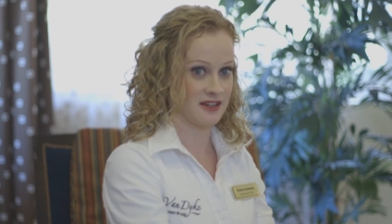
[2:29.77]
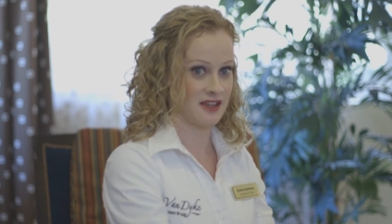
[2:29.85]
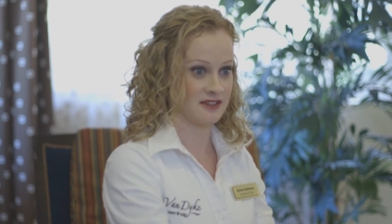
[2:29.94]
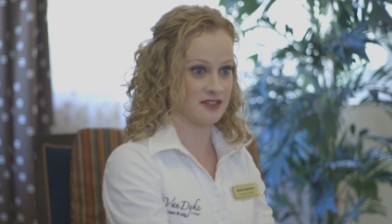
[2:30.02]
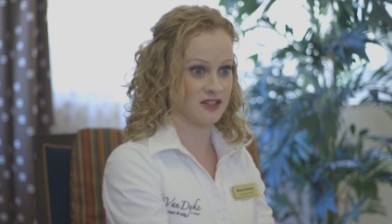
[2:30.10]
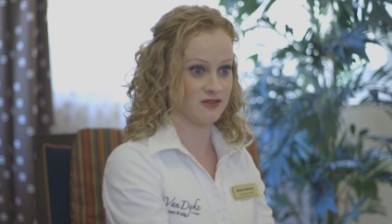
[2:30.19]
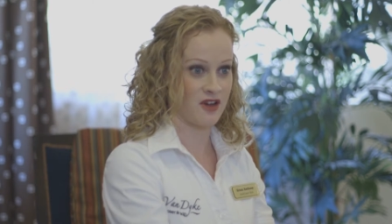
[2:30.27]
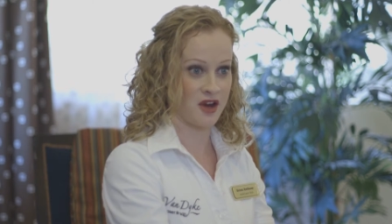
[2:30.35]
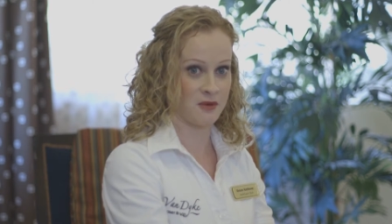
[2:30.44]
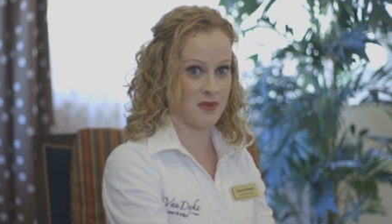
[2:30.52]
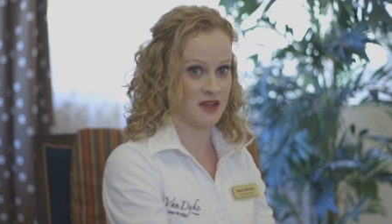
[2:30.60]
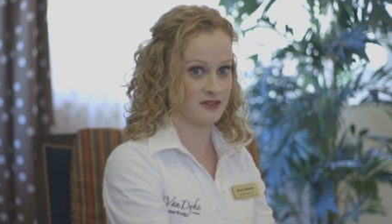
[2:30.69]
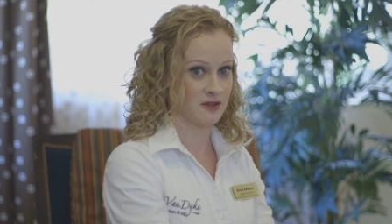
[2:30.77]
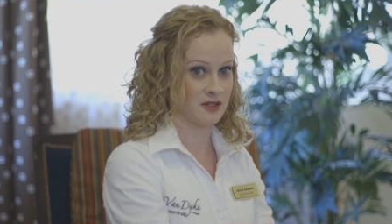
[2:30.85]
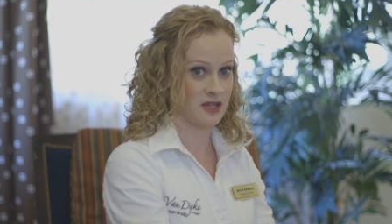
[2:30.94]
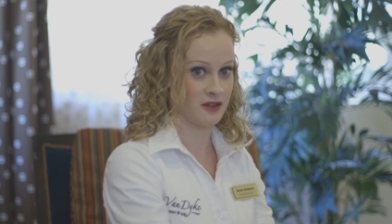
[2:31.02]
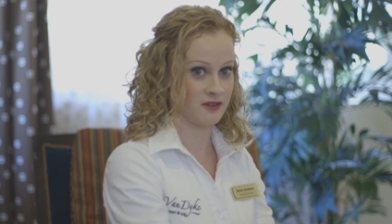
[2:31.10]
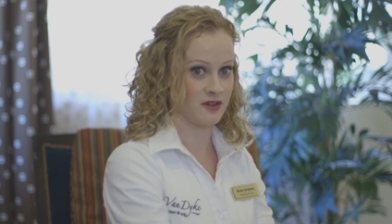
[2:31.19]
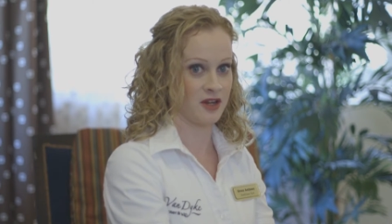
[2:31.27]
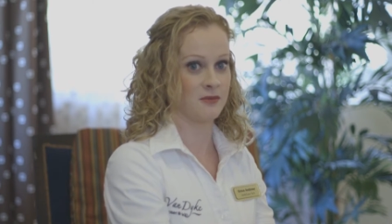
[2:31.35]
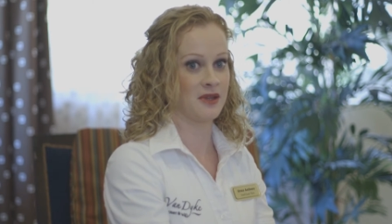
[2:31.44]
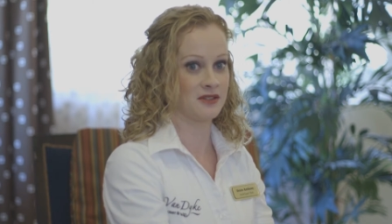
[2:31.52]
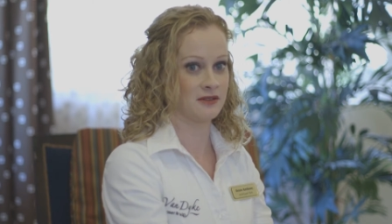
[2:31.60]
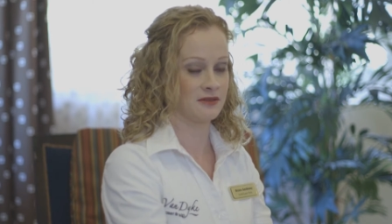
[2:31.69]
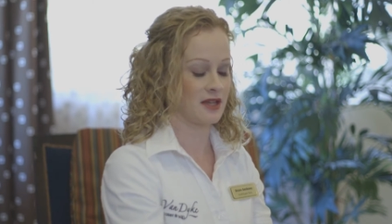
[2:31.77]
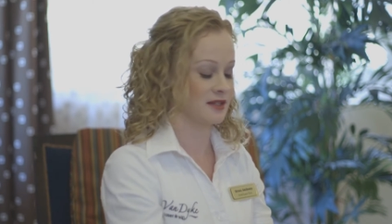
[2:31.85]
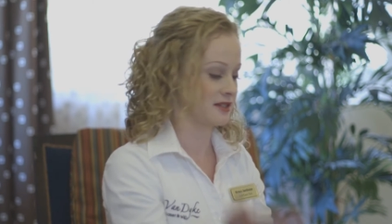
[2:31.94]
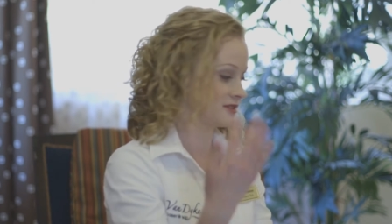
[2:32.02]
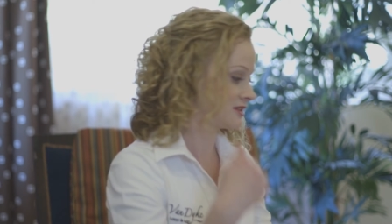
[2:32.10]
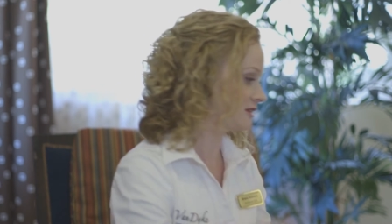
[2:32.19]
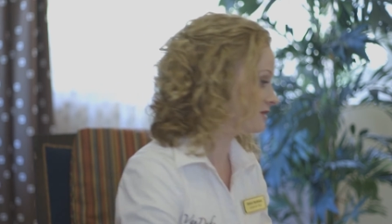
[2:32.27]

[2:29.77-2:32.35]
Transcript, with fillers: against the environment. Environment. I gotta start